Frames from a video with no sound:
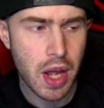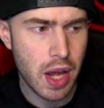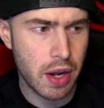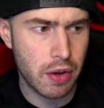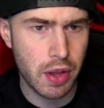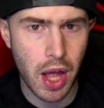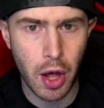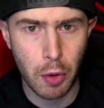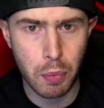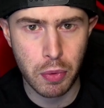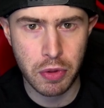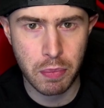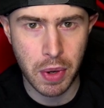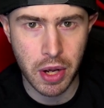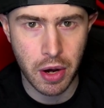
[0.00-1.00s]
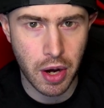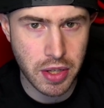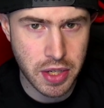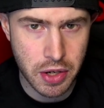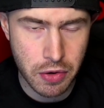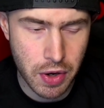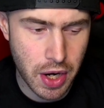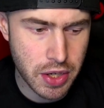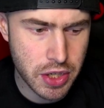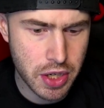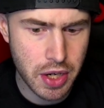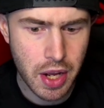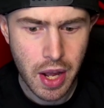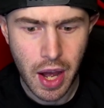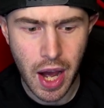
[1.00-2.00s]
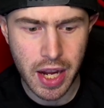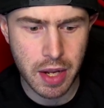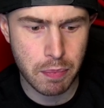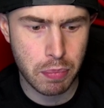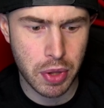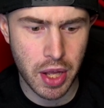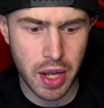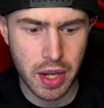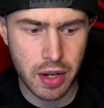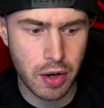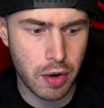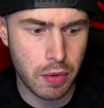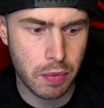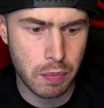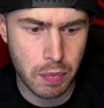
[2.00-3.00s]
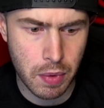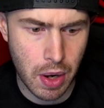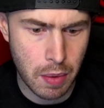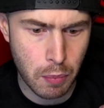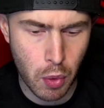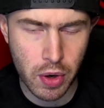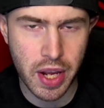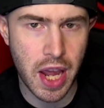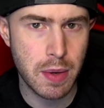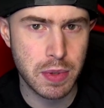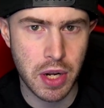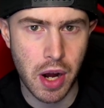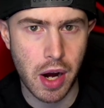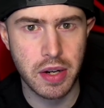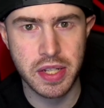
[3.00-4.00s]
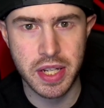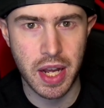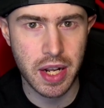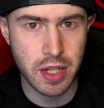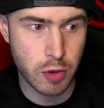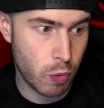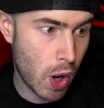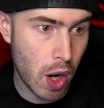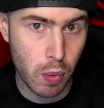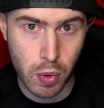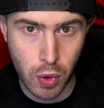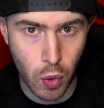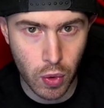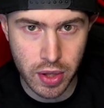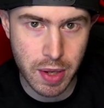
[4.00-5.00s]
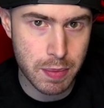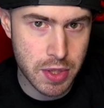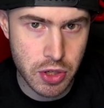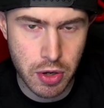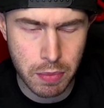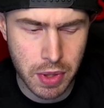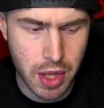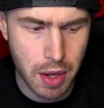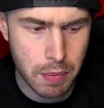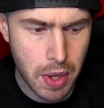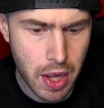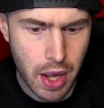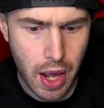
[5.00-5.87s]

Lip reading: It'll help with my content creation. I could play, you know, more games at higher settings while recording them and streaming them.